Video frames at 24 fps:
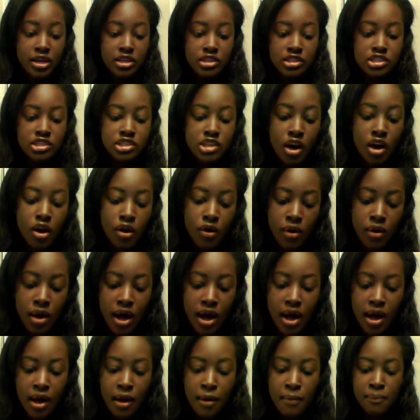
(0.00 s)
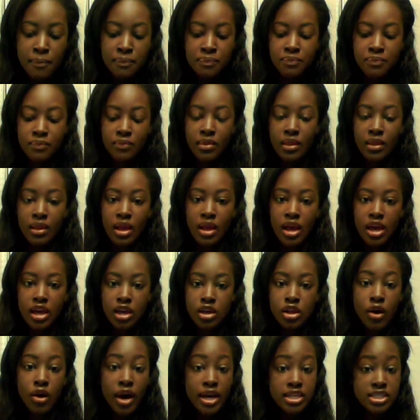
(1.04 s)
So,
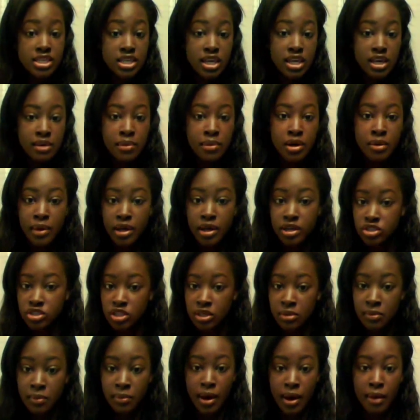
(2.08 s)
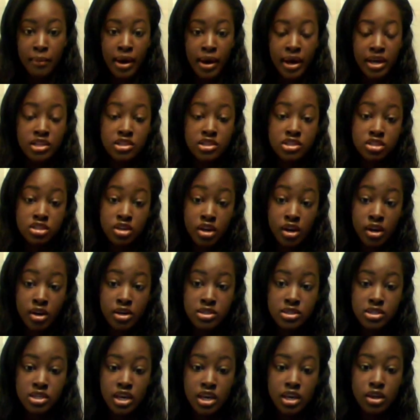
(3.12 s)
you know, I did email BellaDream about my
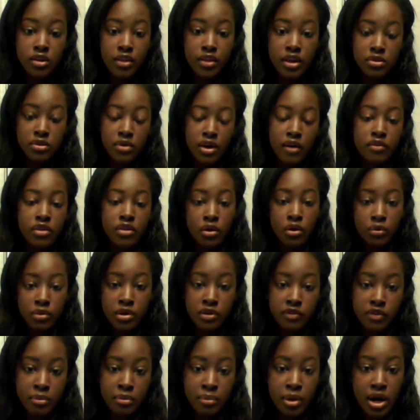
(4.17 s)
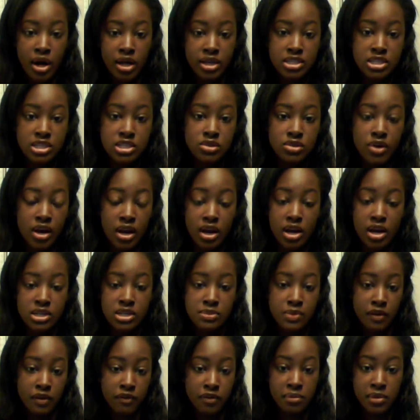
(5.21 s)
concerns, and you know, they do have a no refund policy, so I didn't
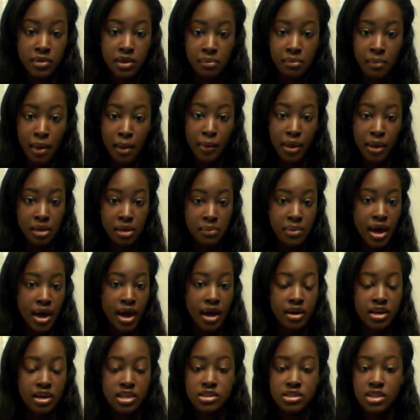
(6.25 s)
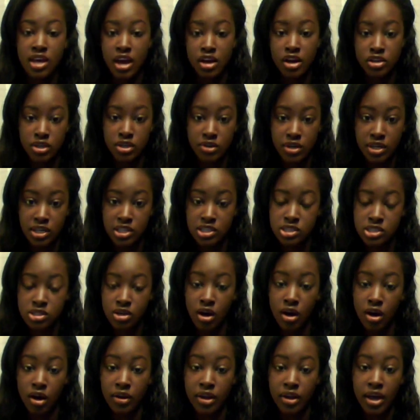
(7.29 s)
expect for them to give my money back if the hair is already
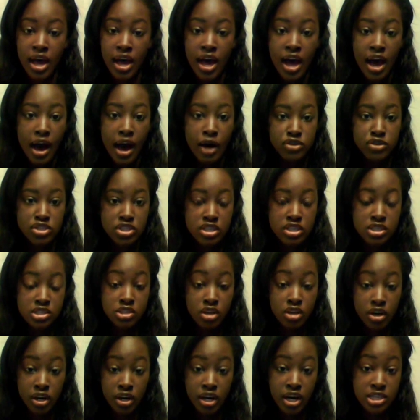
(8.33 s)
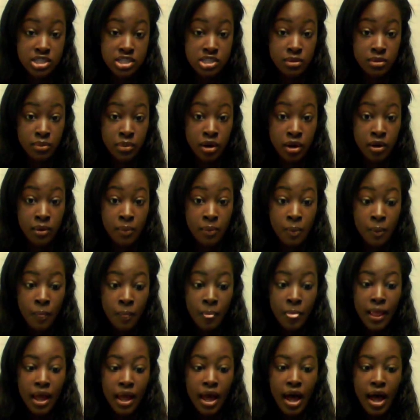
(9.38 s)
installed. I was just a concerned customer.
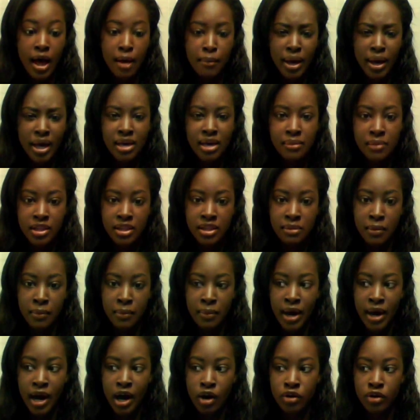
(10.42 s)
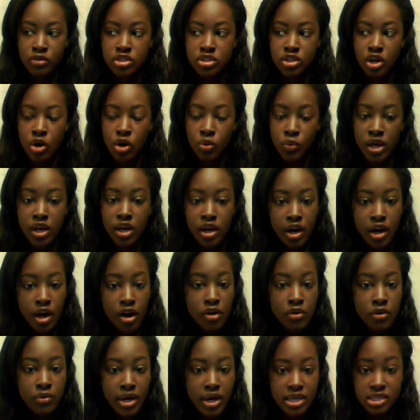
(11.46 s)
I emailed them about a week
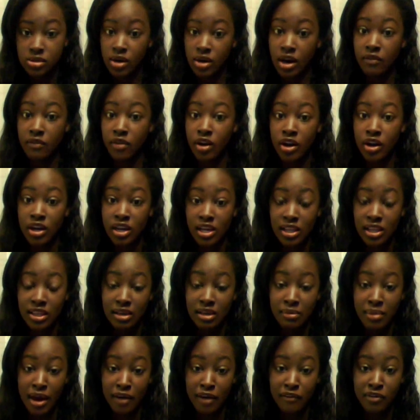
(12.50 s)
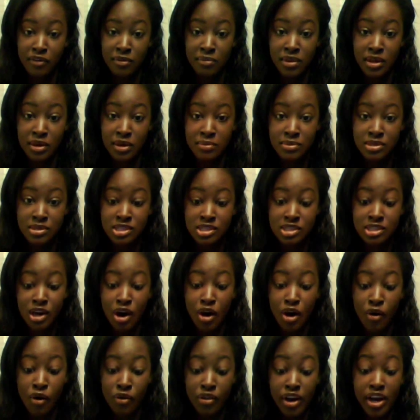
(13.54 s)
ago. I still haven't heard anything back from them.
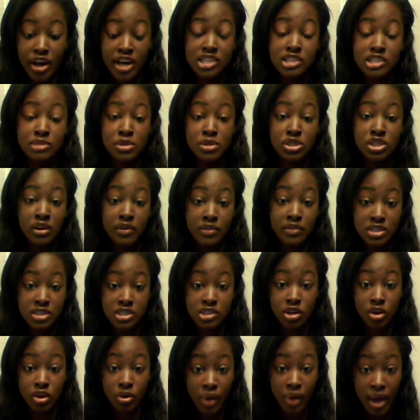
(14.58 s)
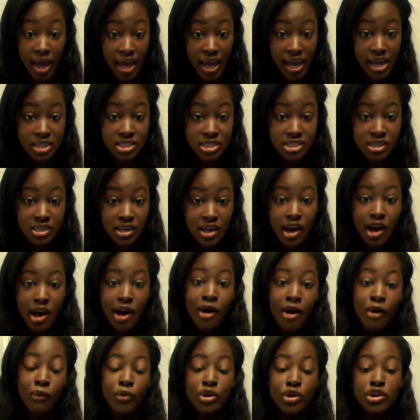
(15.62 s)
So their customer service is great
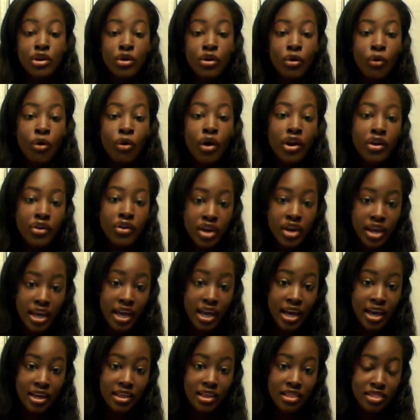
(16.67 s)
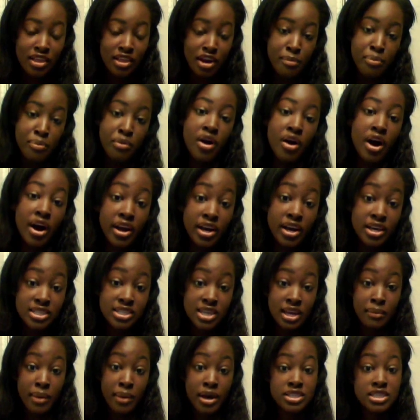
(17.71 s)
when you're ordering their product
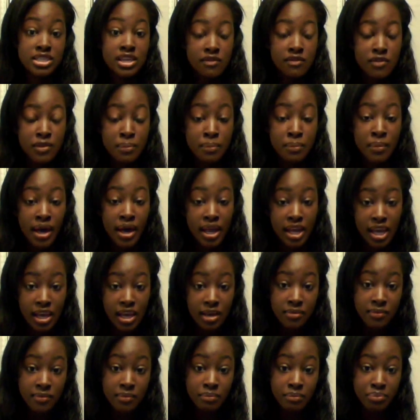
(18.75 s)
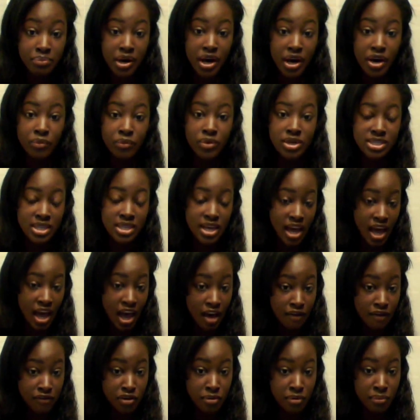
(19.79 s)
and about to give them money, but once they
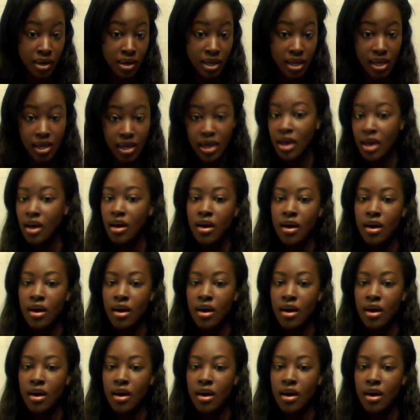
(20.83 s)
have your money,